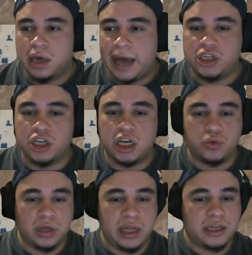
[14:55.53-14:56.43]
I just
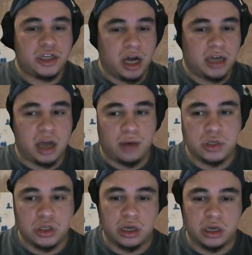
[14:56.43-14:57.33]
realized John
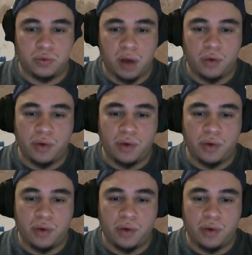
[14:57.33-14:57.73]
was looking the wrong